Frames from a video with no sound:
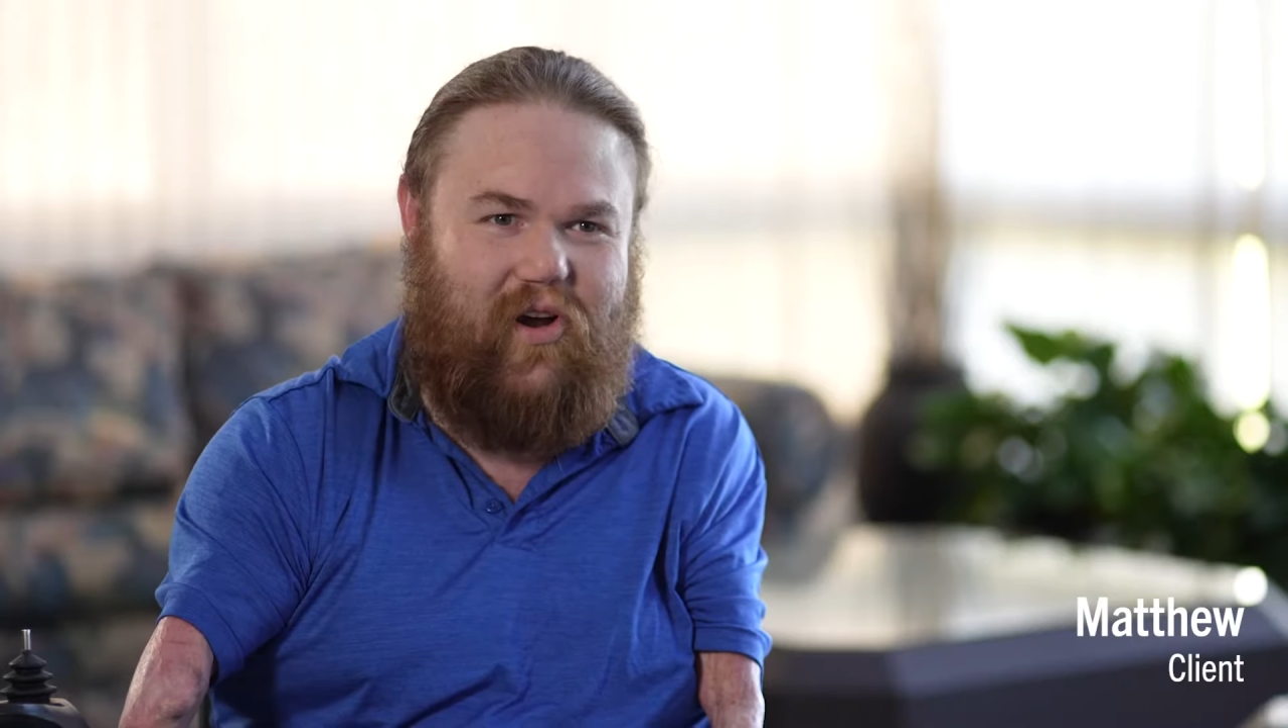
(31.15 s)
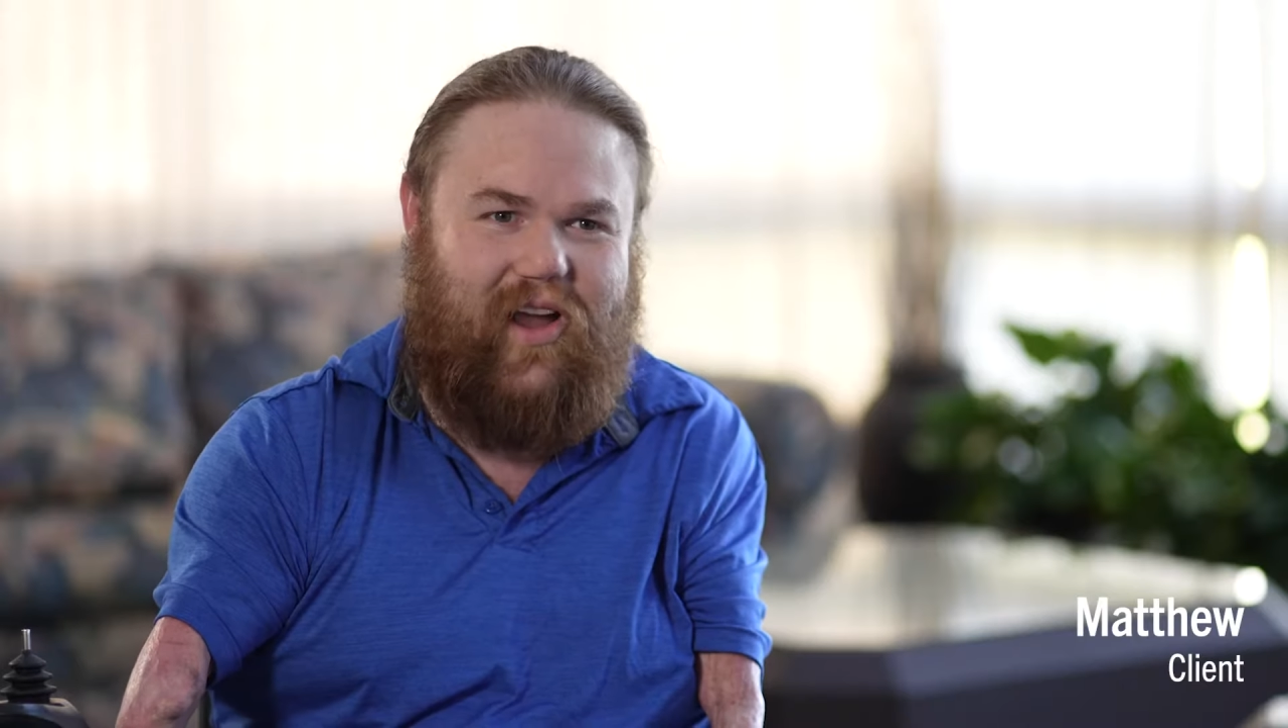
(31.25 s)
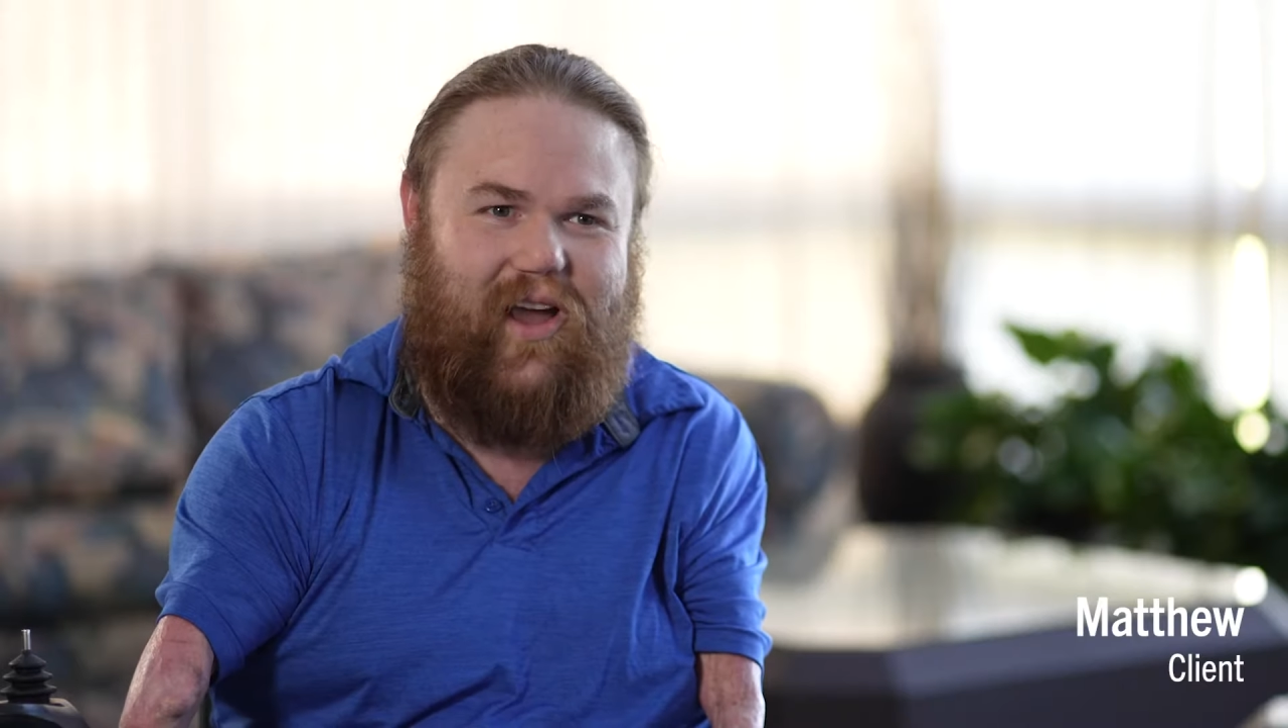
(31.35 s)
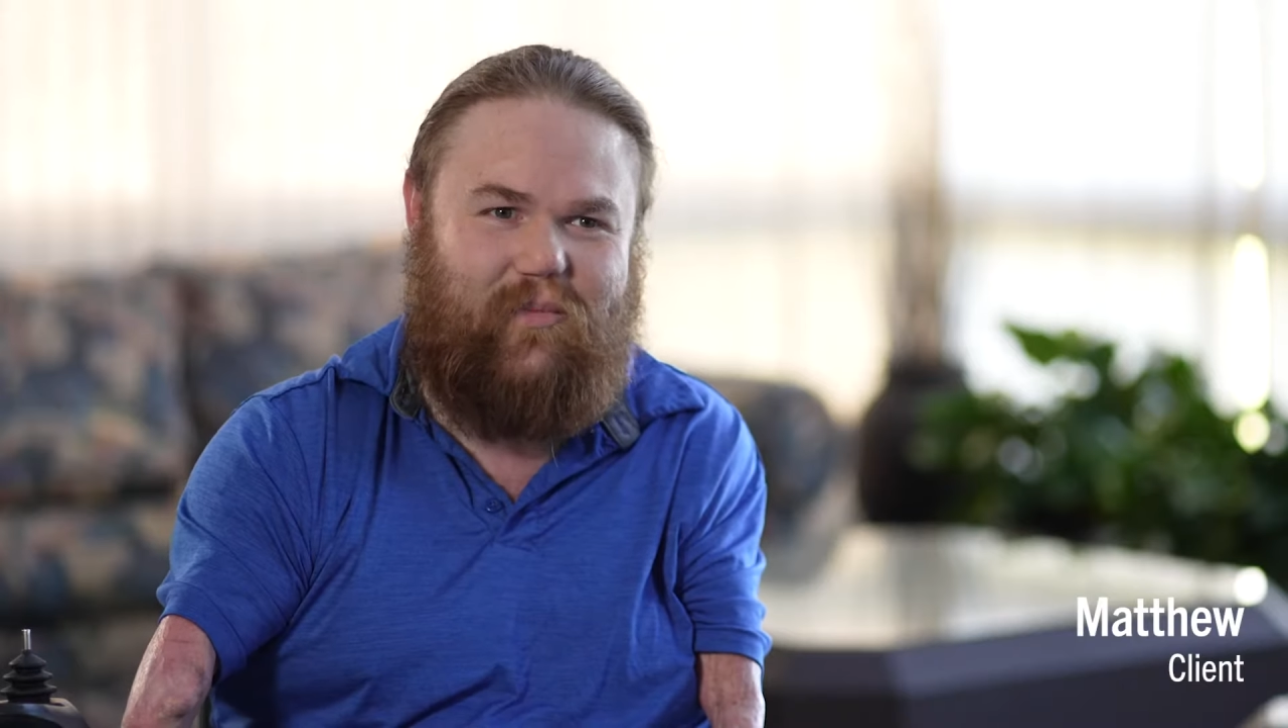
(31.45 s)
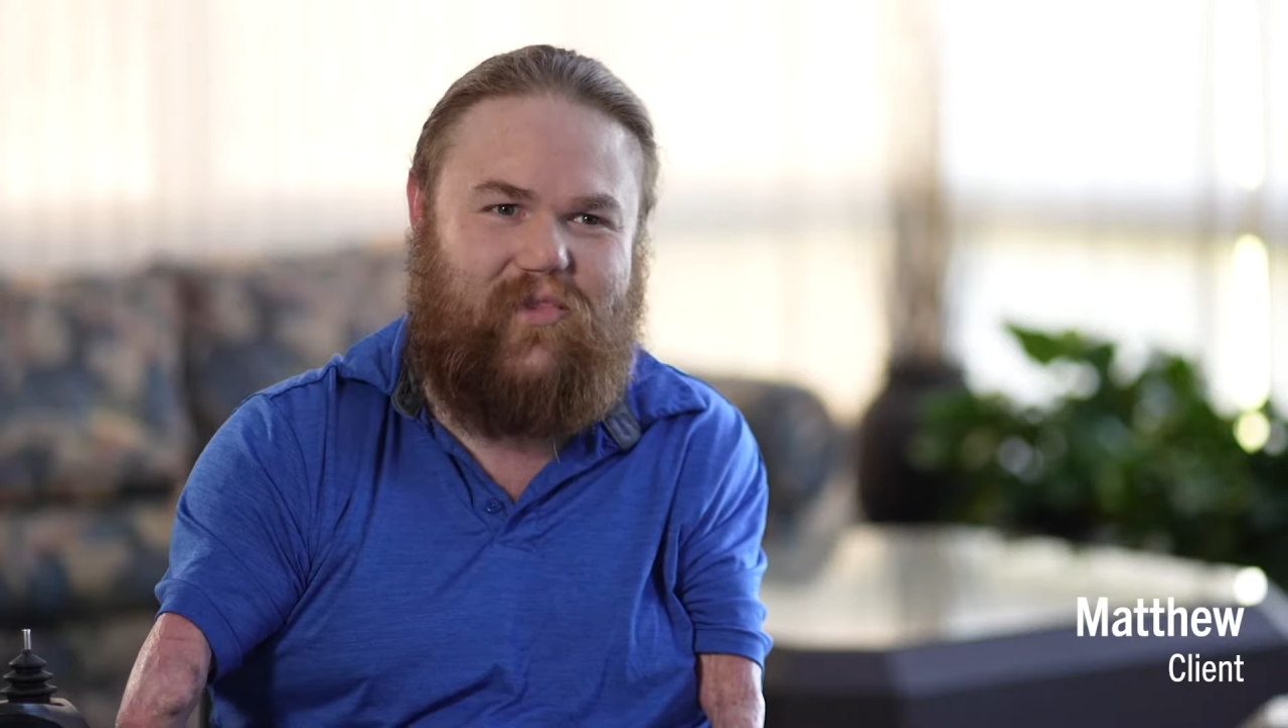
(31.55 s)
I
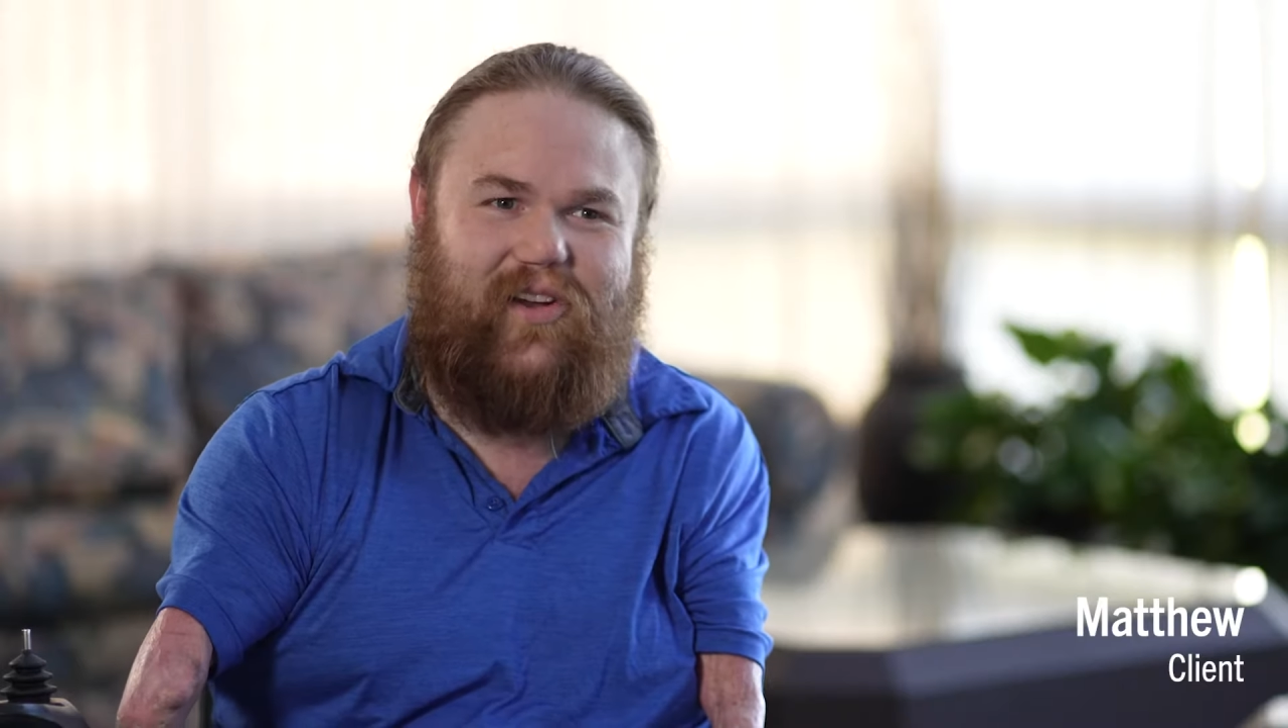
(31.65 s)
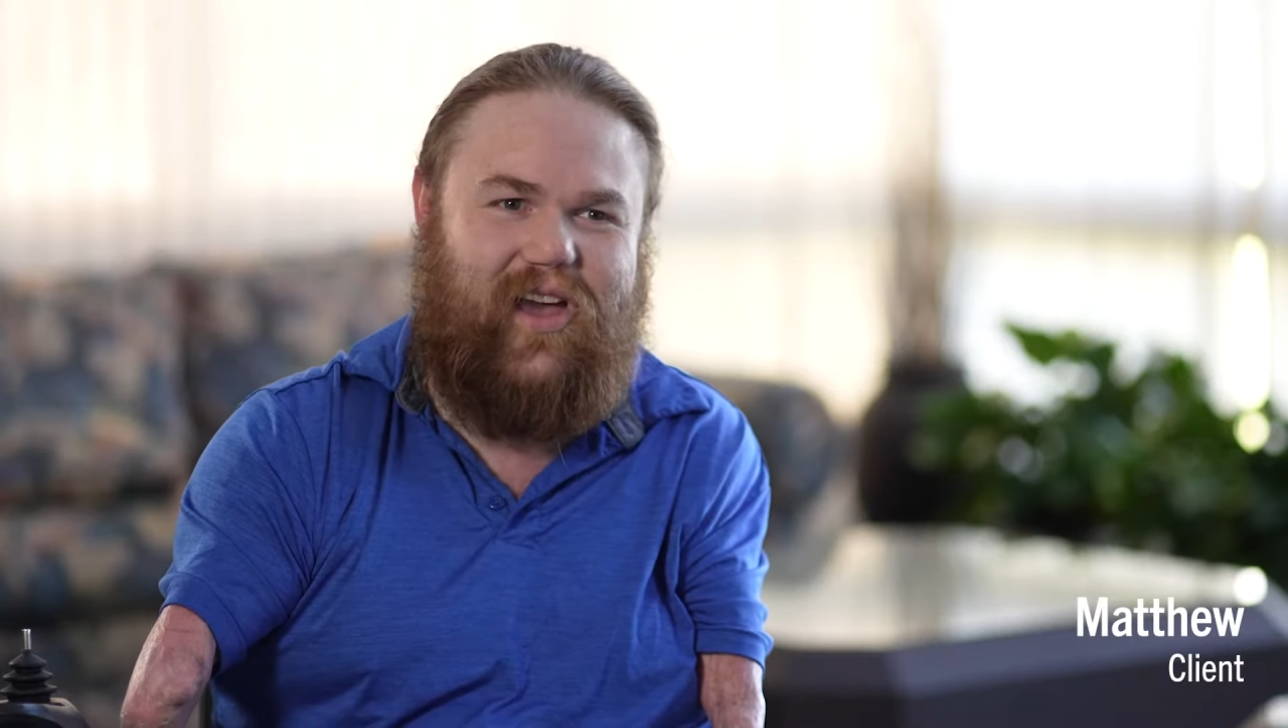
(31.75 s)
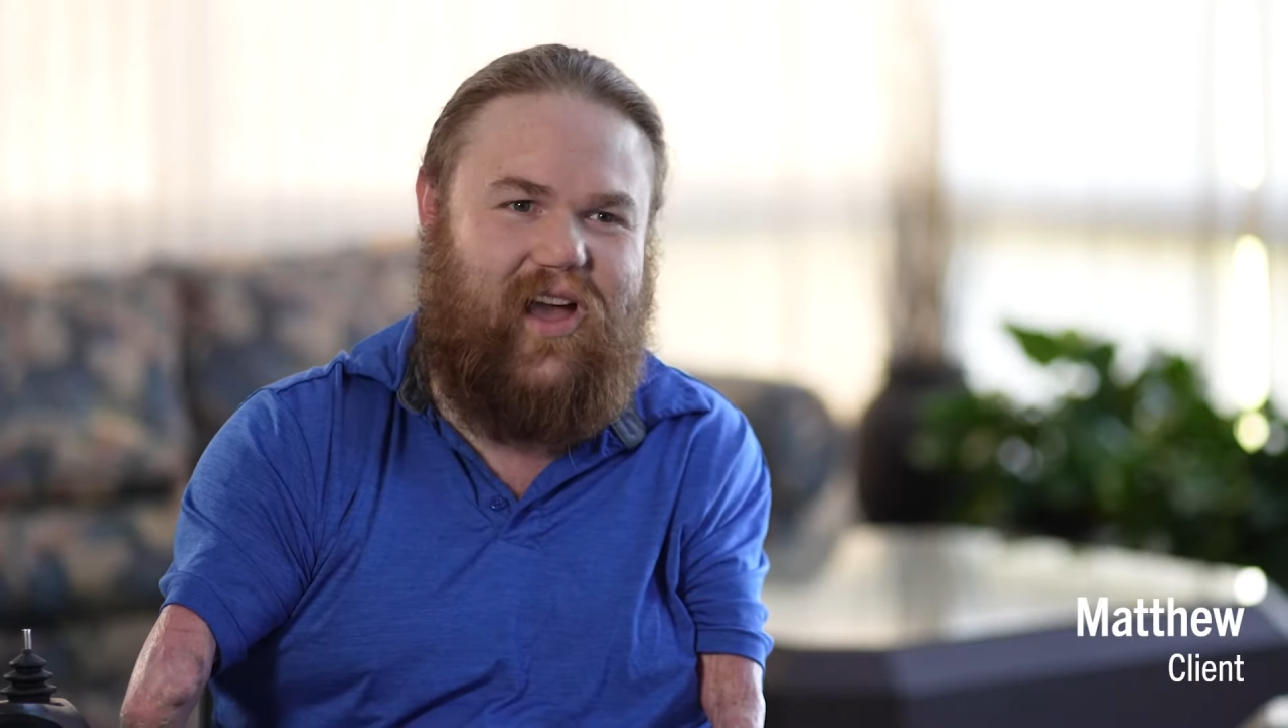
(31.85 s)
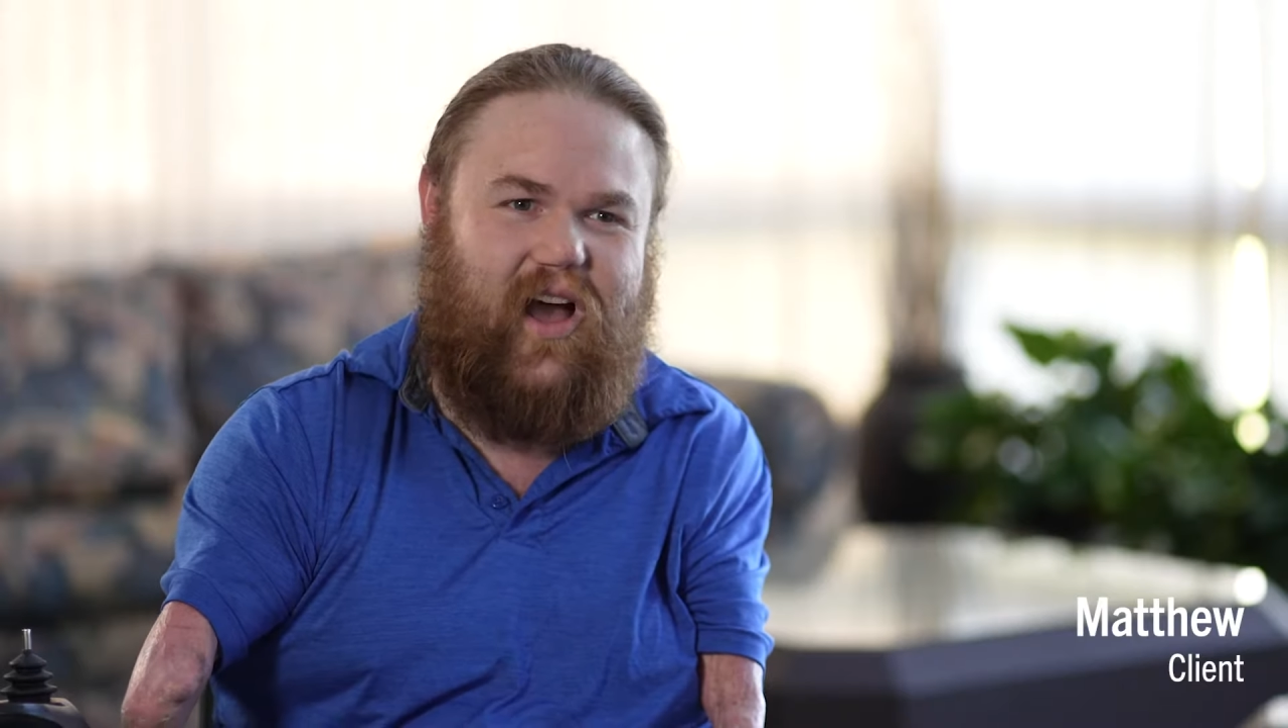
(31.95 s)
am today.